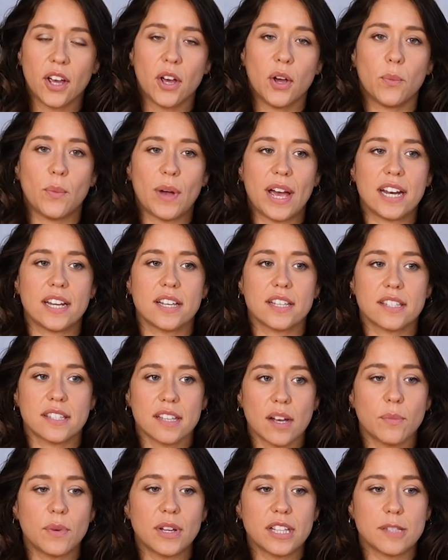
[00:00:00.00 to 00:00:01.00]
When
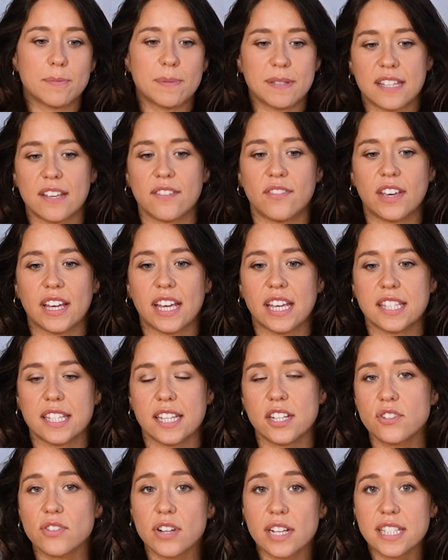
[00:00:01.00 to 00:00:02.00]
someone specific is
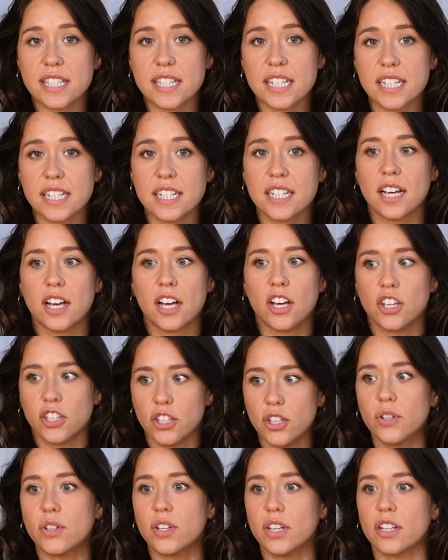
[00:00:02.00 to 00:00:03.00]
interested,
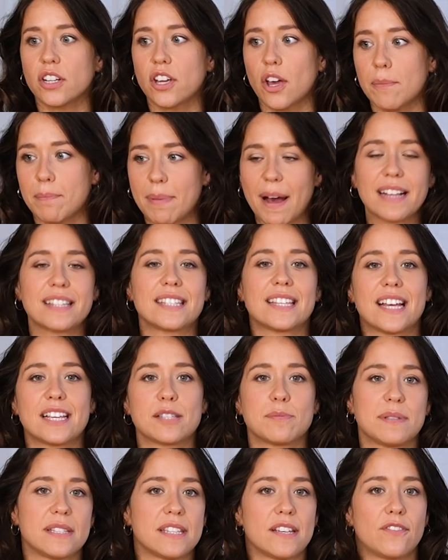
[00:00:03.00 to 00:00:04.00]
you can go back to that
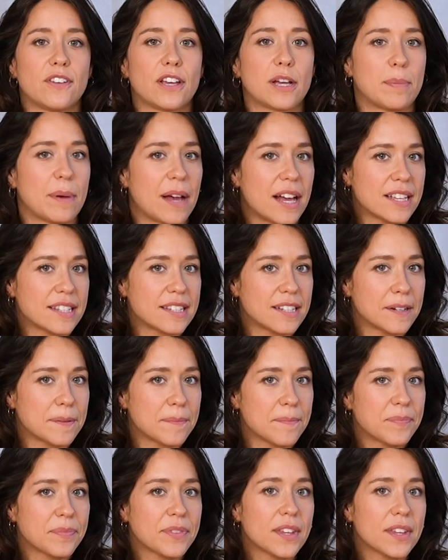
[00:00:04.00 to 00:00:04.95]
specific person.